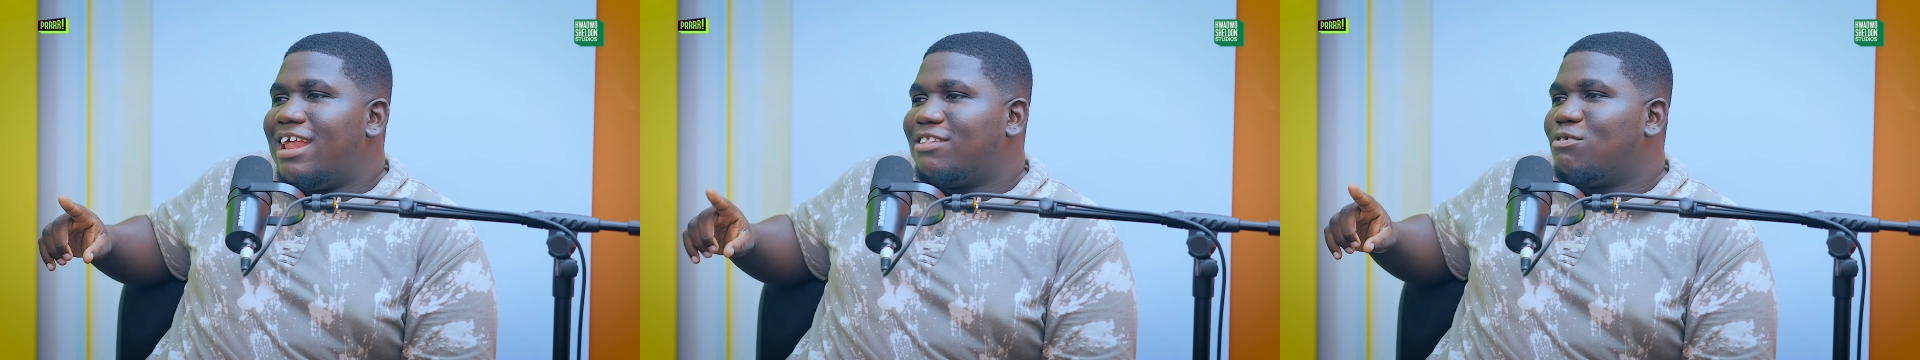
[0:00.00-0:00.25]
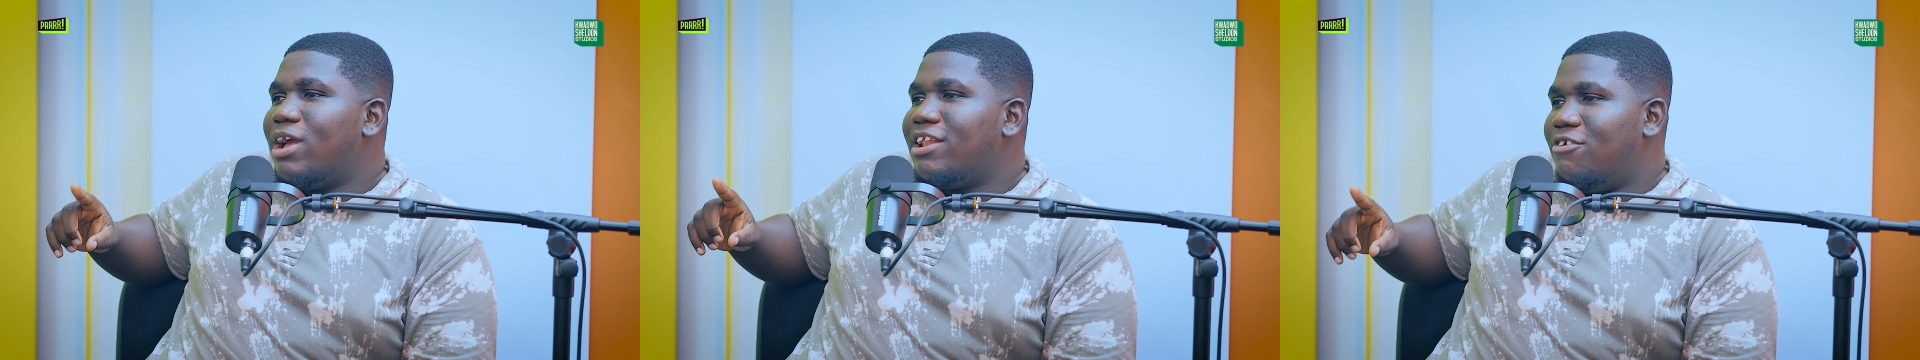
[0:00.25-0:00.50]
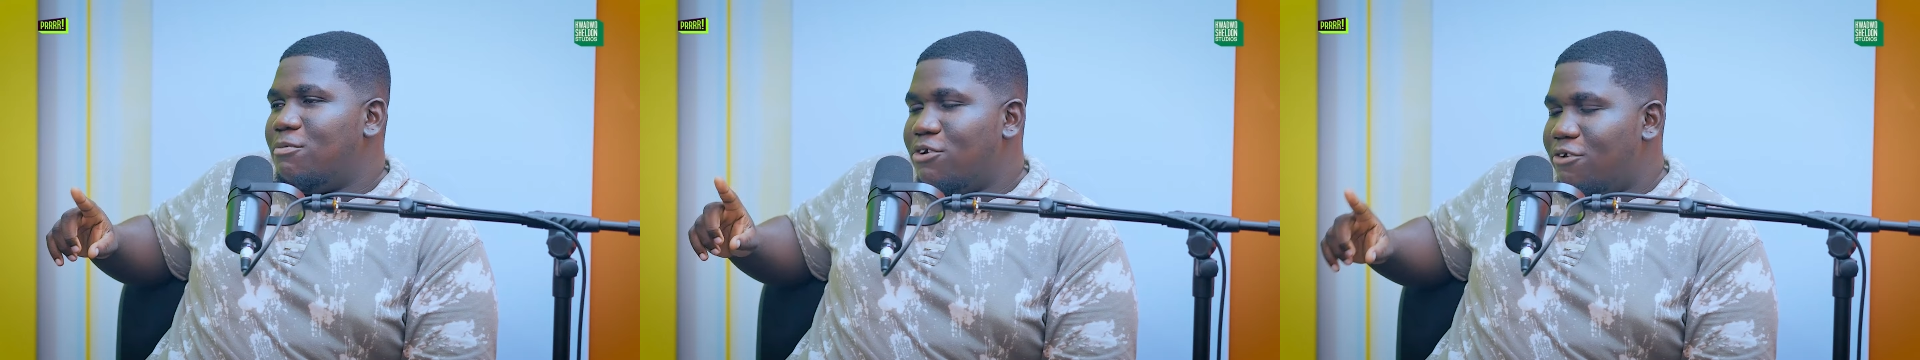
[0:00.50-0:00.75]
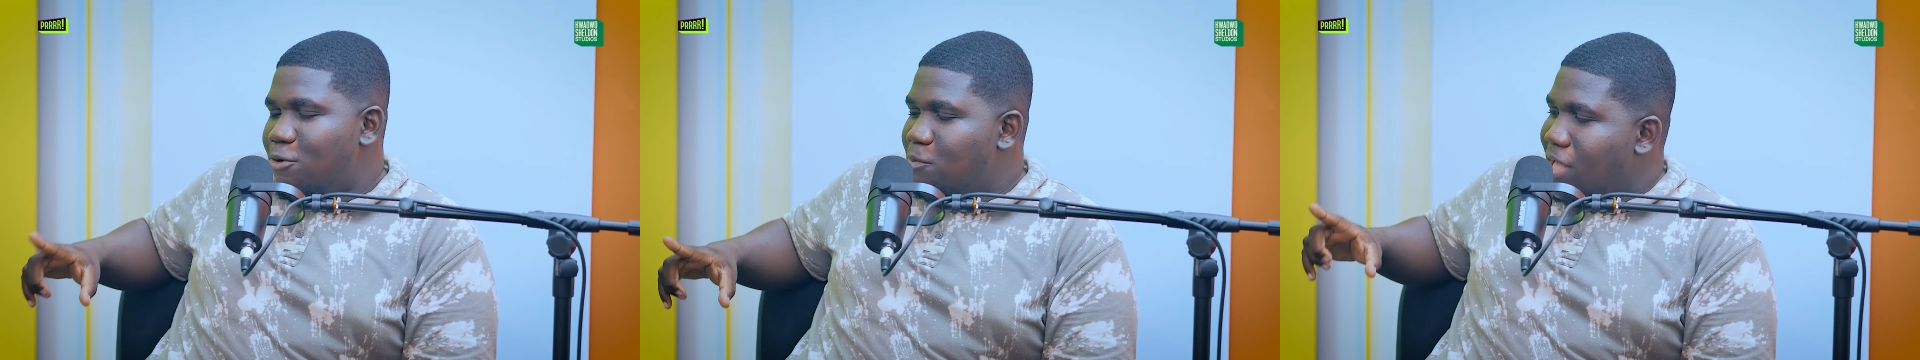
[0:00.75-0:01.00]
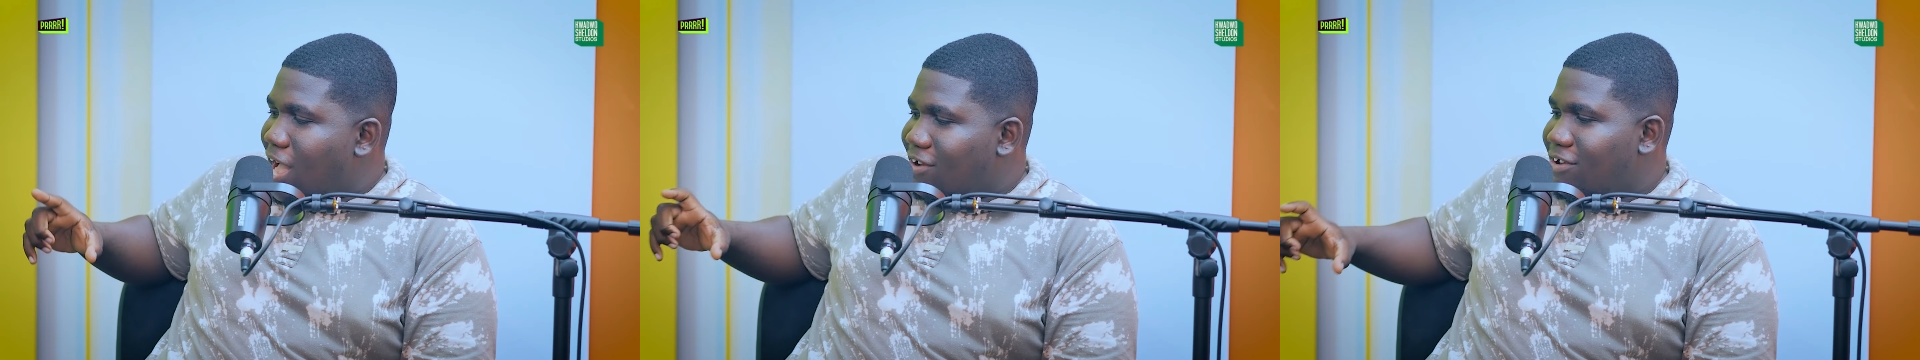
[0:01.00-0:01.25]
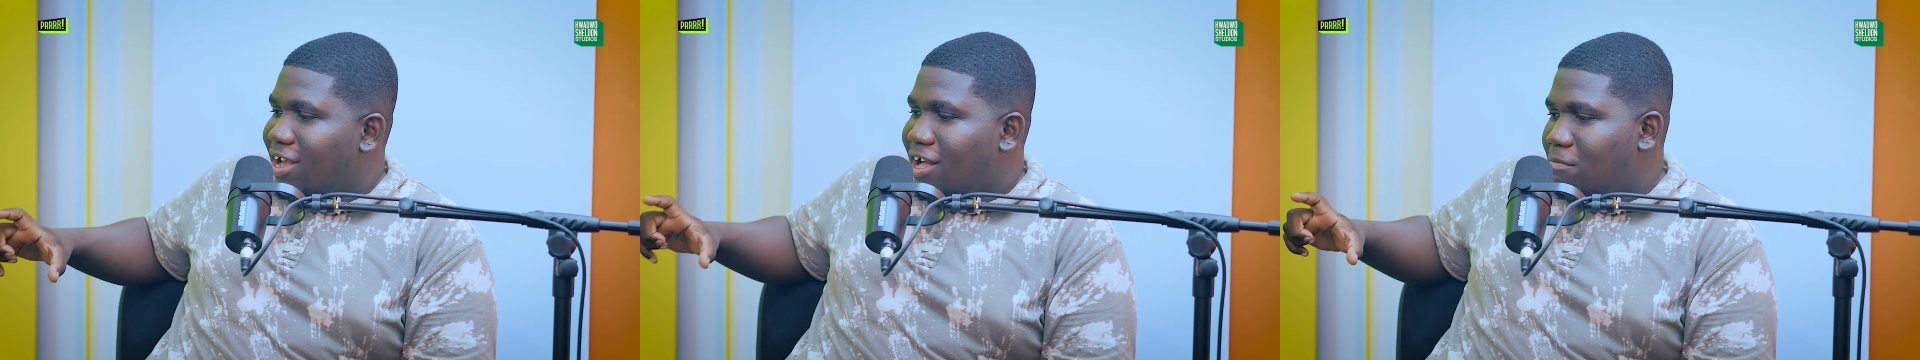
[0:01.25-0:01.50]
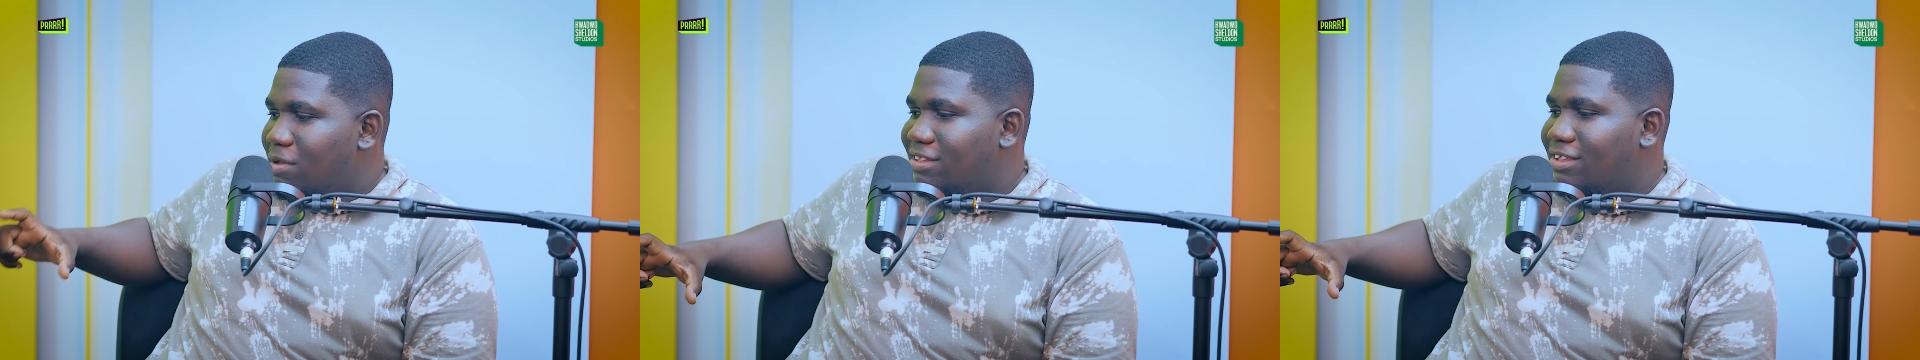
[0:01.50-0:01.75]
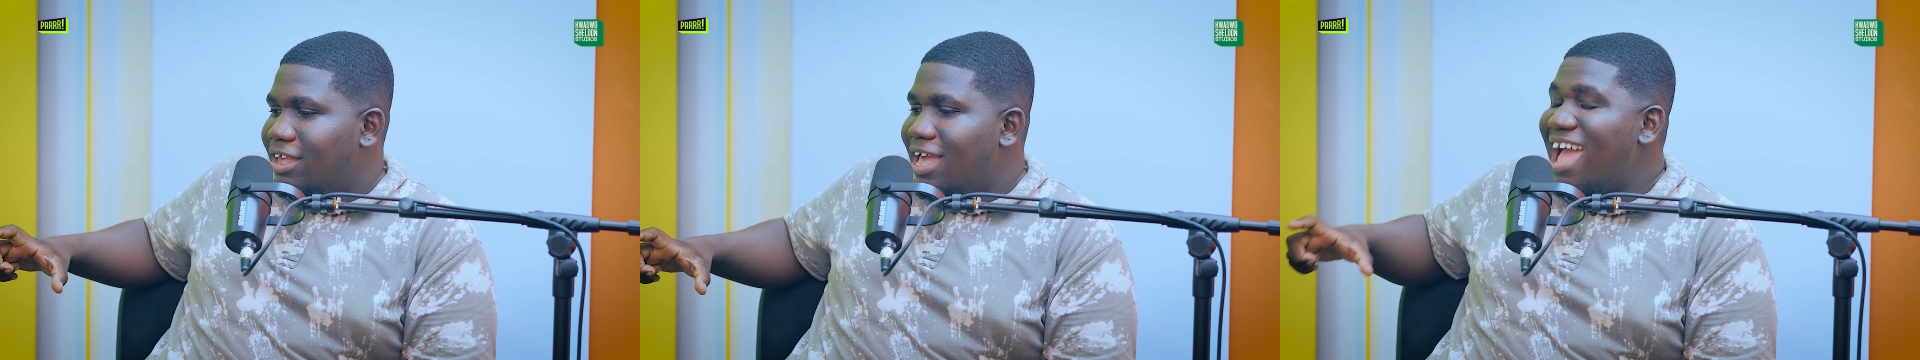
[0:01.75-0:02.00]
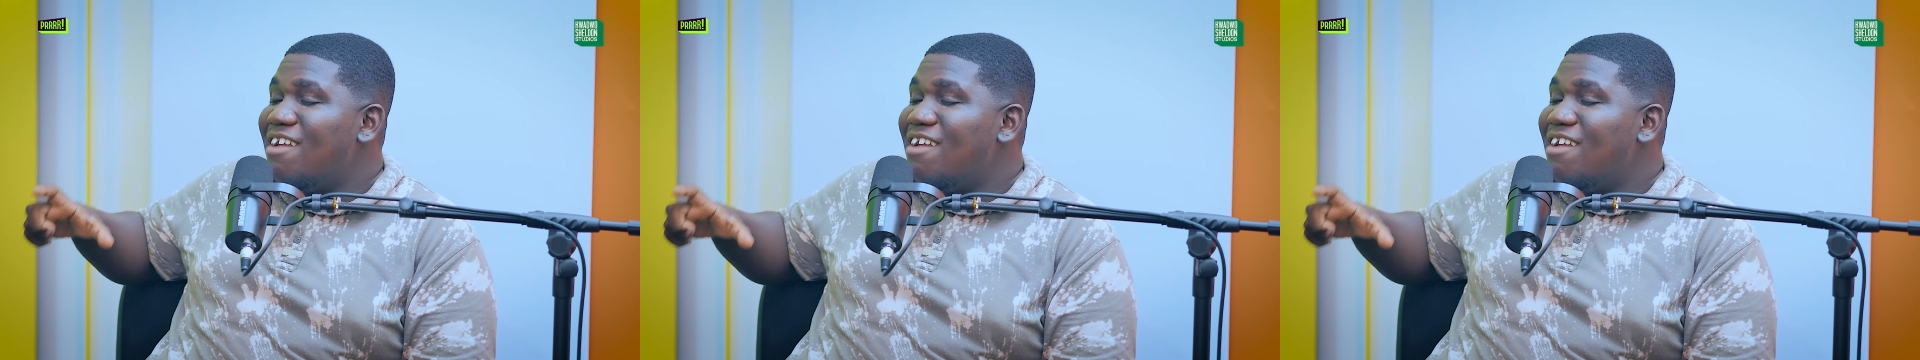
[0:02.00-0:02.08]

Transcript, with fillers: that's where Draymond Green will be angry and yes. come and see.